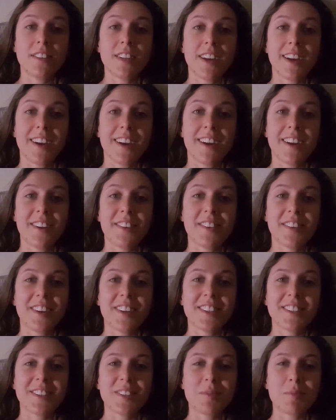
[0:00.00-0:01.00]
day ahead
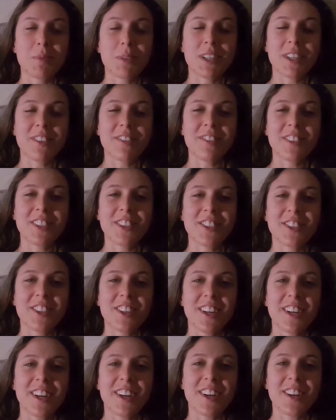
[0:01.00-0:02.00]
of us, big
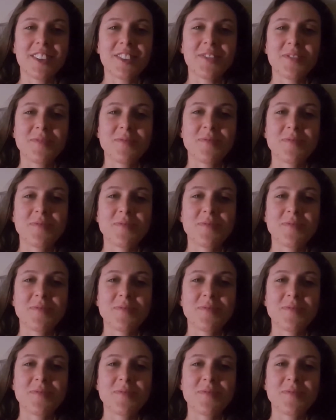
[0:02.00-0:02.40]
adventure here.